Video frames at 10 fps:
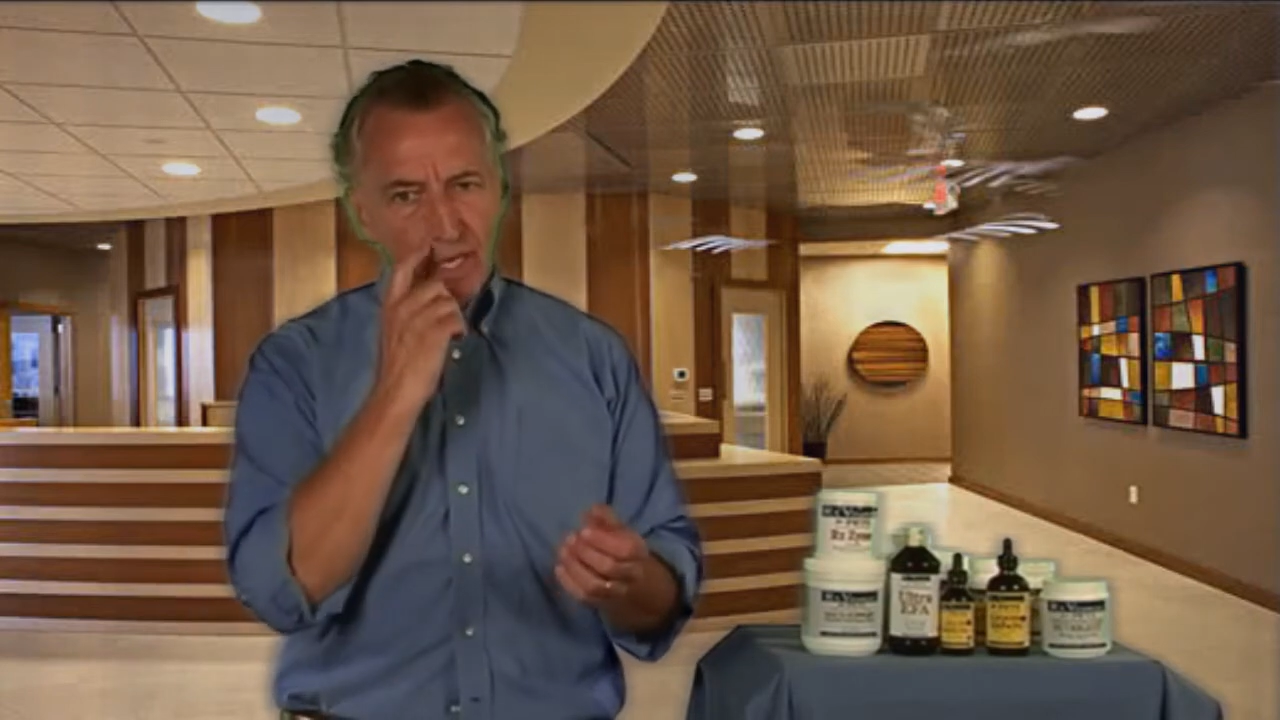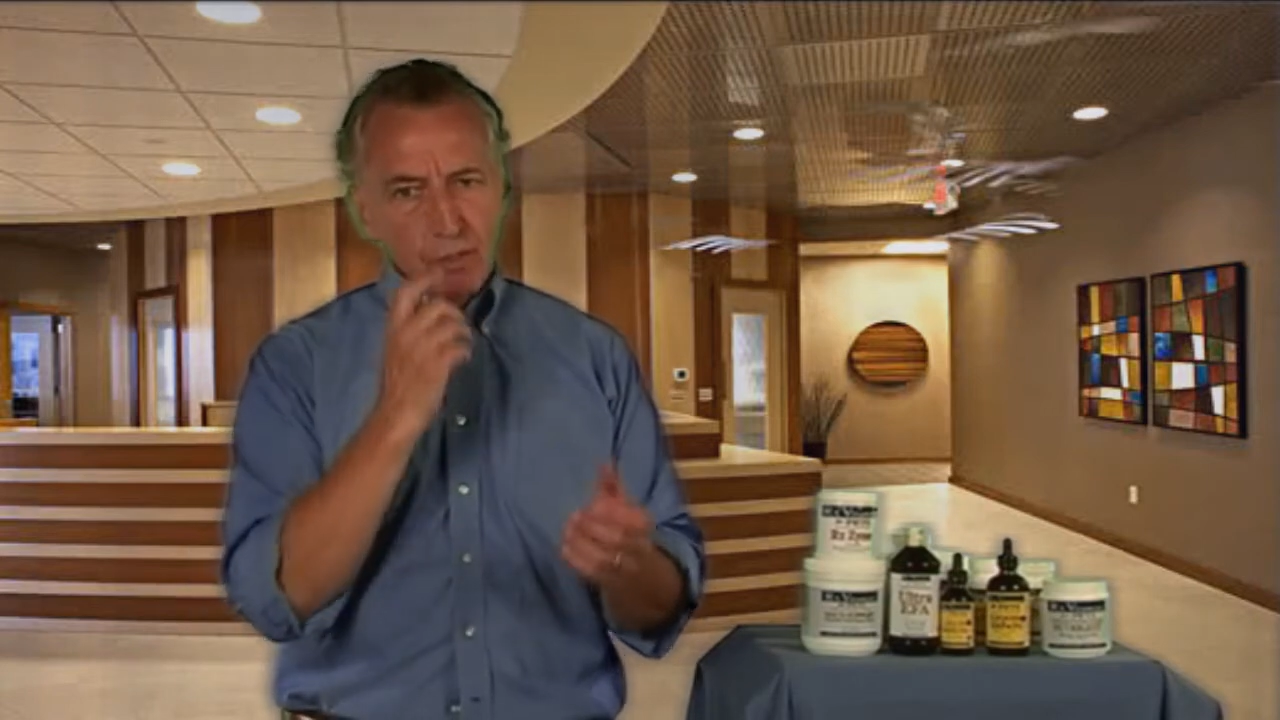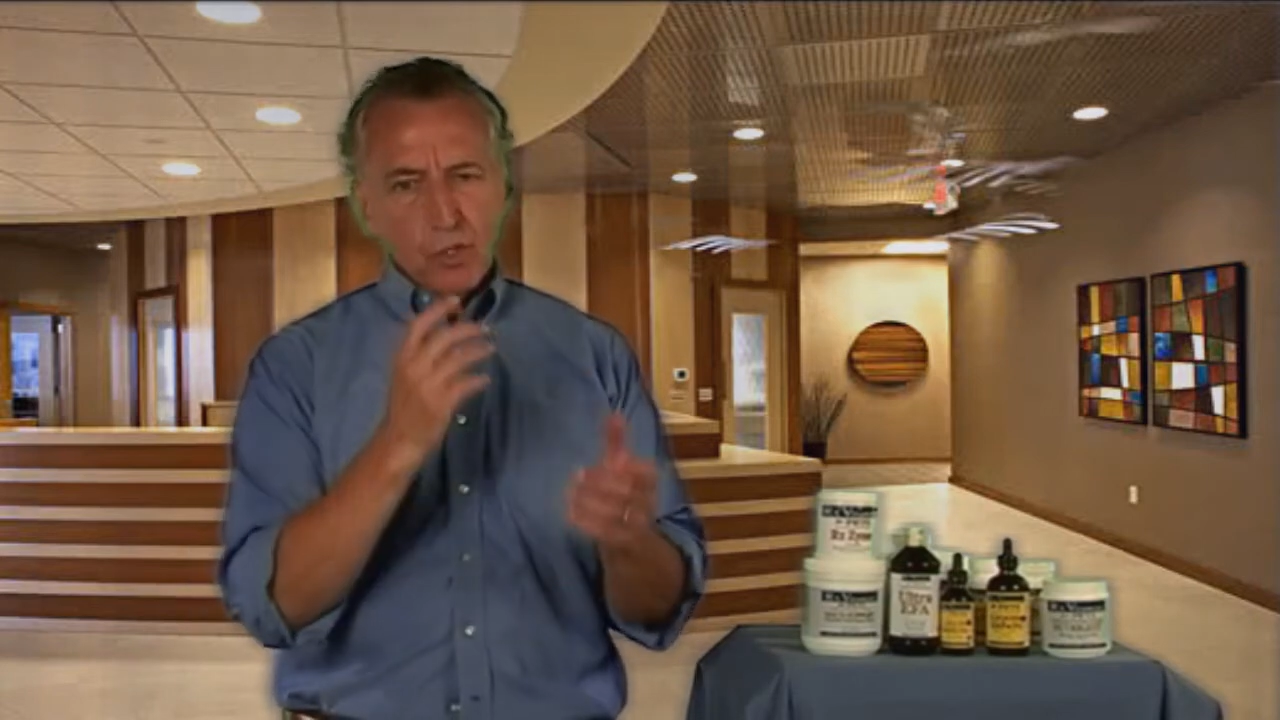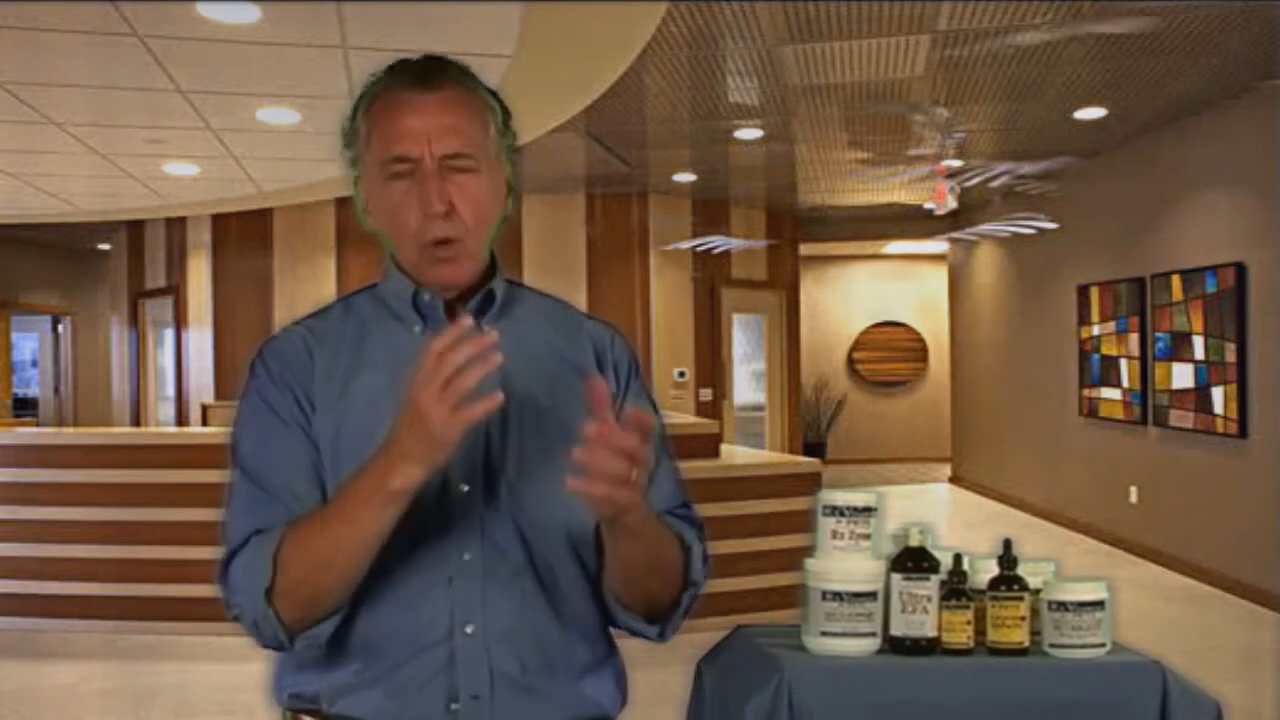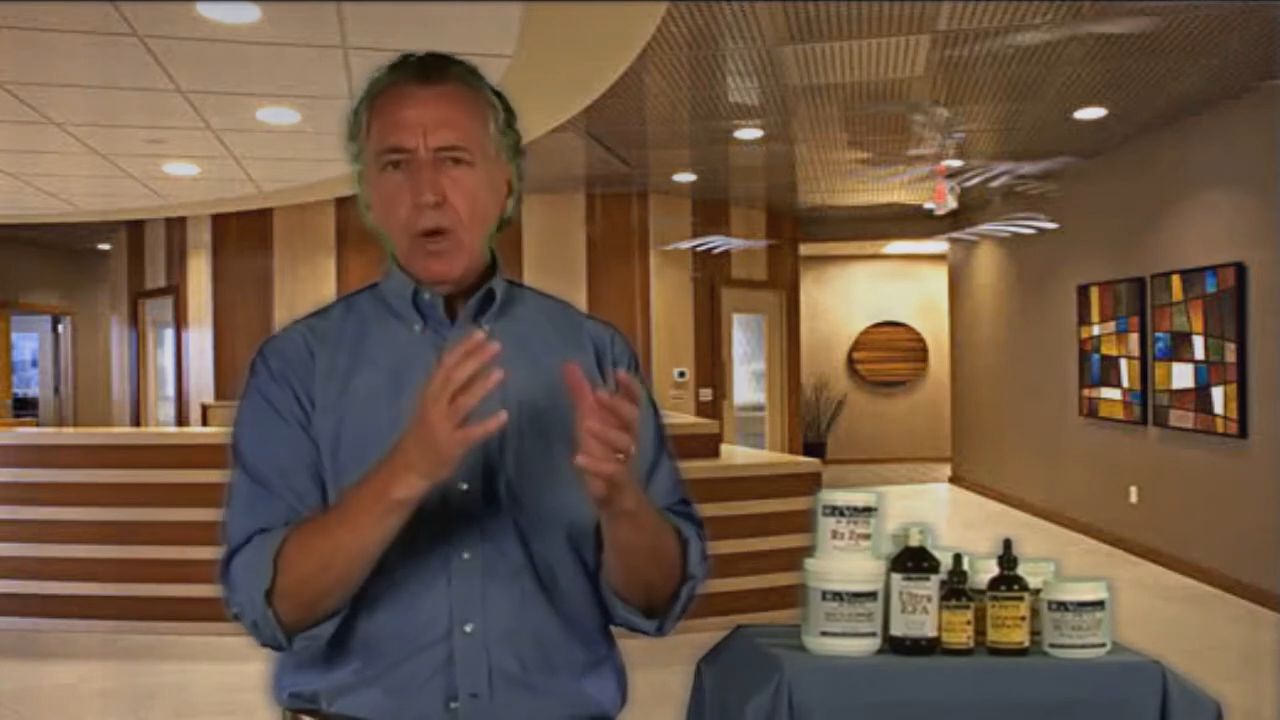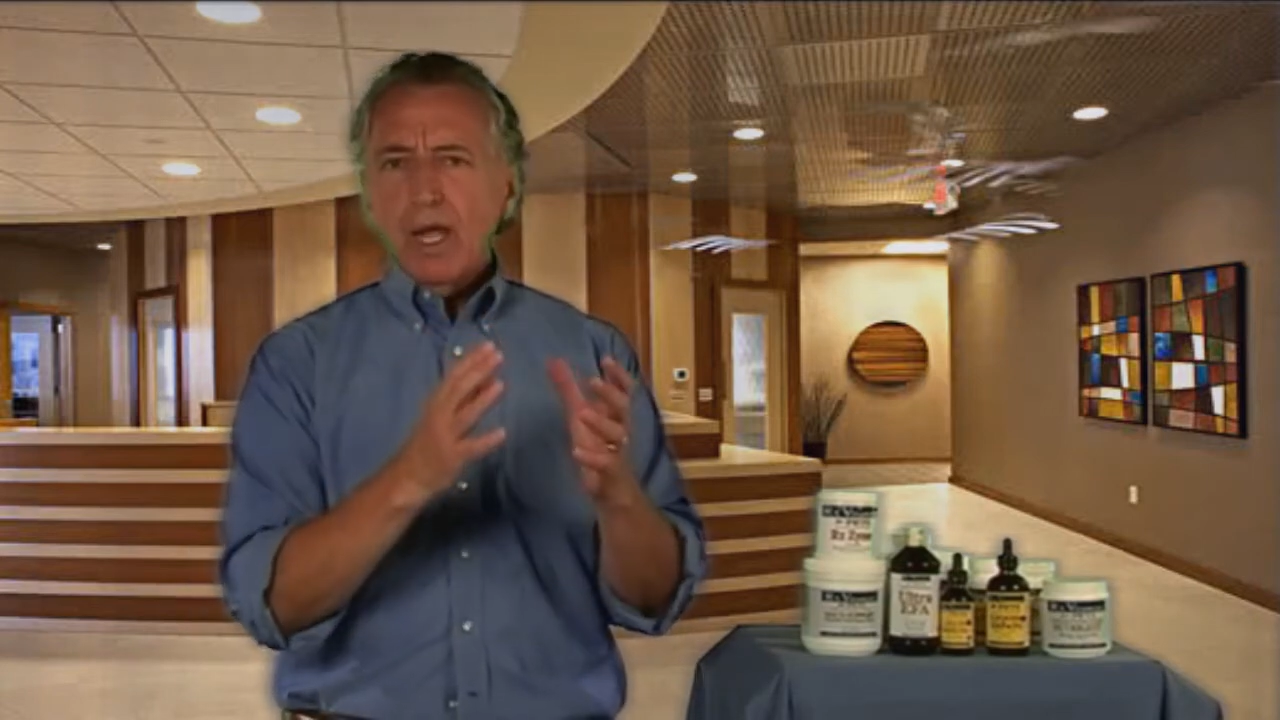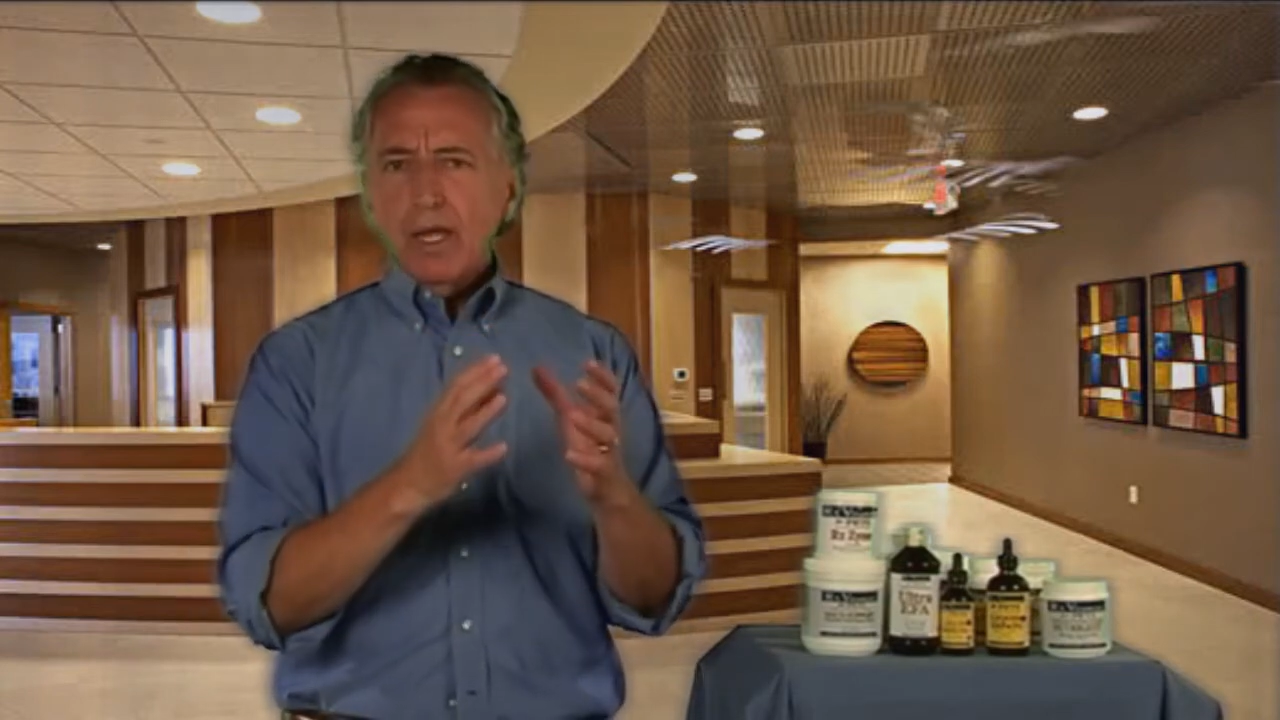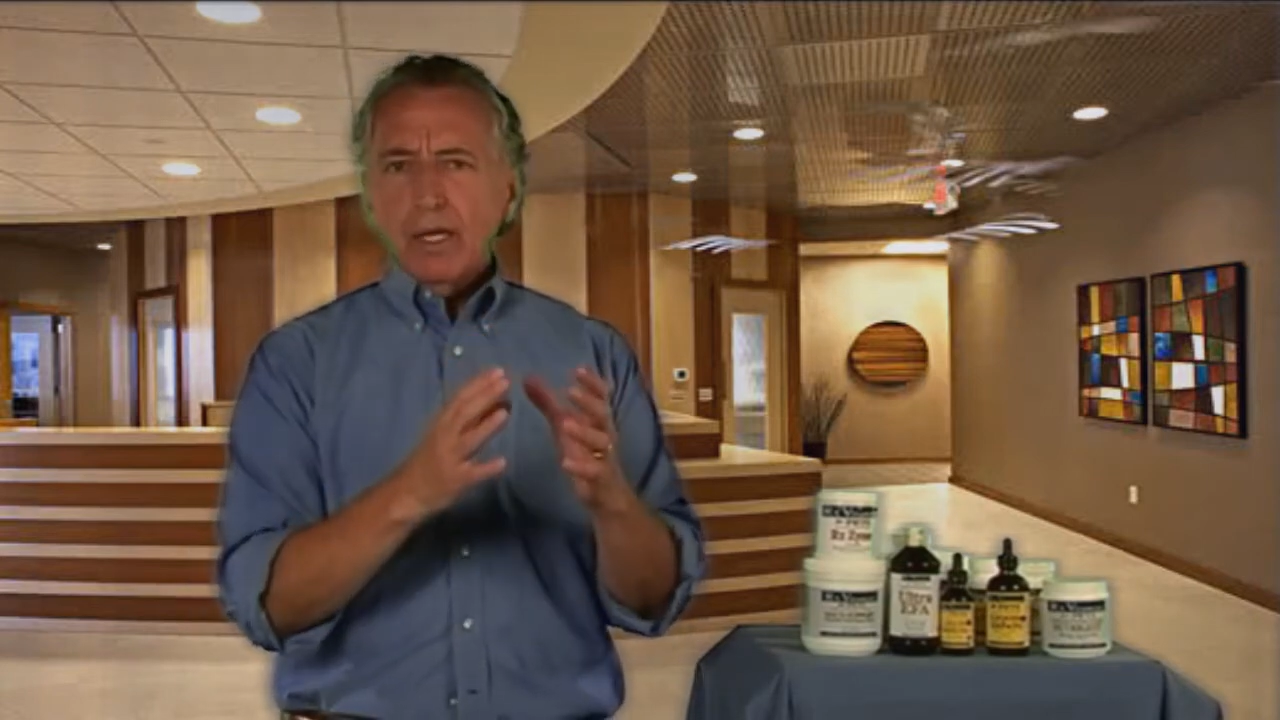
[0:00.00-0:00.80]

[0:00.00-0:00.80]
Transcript: So,